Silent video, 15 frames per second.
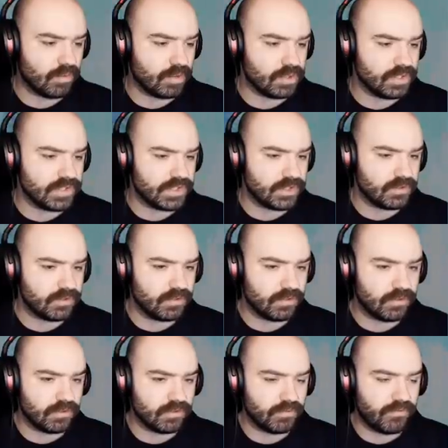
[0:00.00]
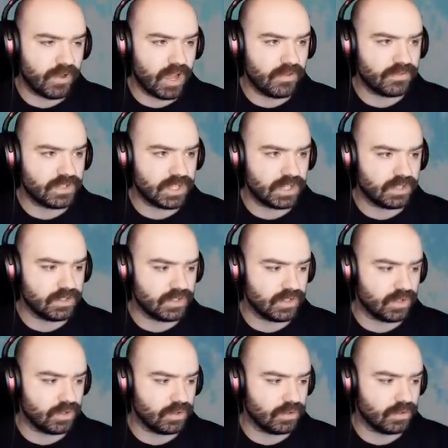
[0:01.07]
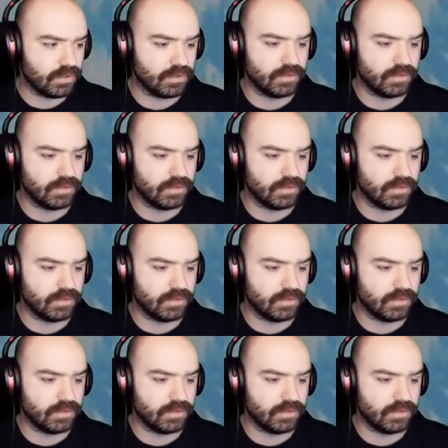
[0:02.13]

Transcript: I was five seconds ago.